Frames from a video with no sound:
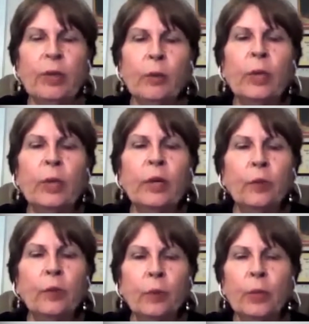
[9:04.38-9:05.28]
we
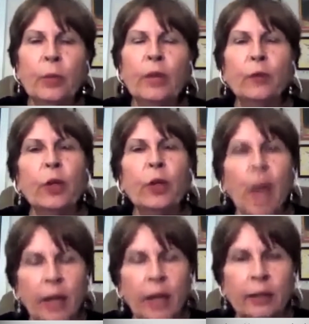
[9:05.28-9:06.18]
have
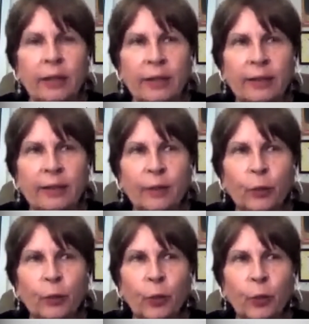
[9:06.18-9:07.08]
forgotten
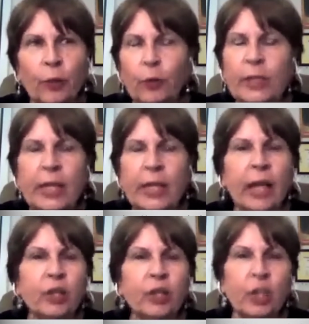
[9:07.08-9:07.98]
what
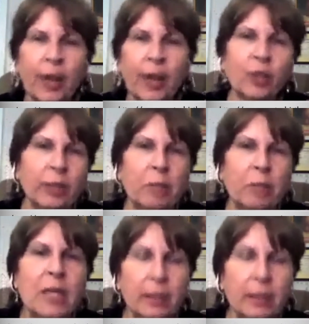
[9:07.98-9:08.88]
physiology actually
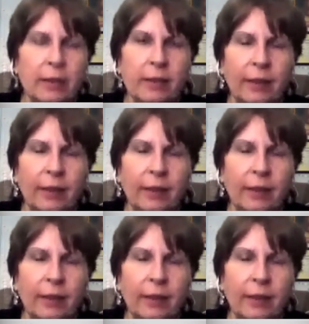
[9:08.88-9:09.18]
means.